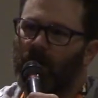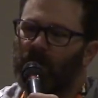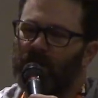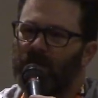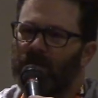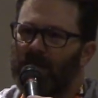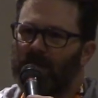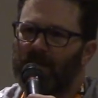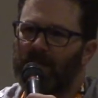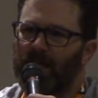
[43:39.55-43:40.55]
but it turns
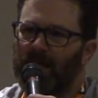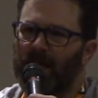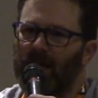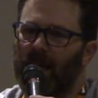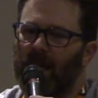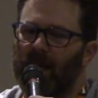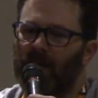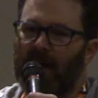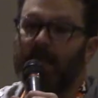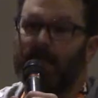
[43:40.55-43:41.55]
out that's not it. And
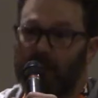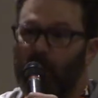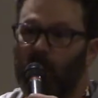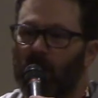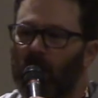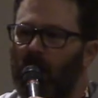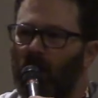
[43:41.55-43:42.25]
that summer,